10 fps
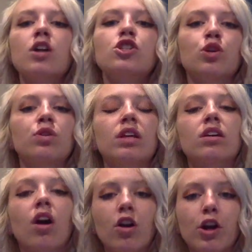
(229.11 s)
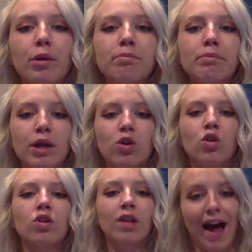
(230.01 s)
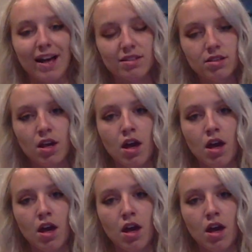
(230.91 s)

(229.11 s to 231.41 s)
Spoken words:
to the younger middle class